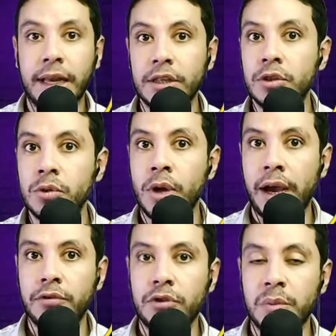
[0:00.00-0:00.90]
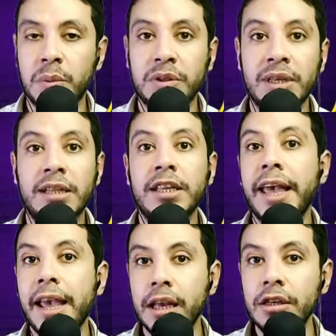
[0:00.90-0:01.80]
And you have to remember that
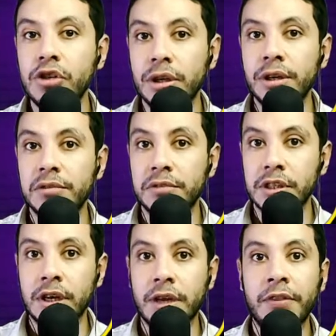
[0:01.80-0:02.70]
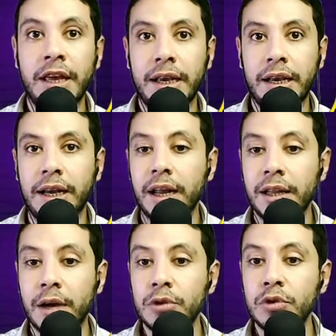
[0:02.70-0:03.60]
any Schengen visa can
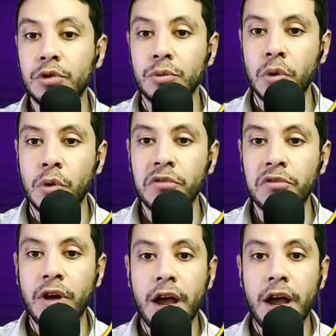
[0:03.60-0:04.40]
allow you to move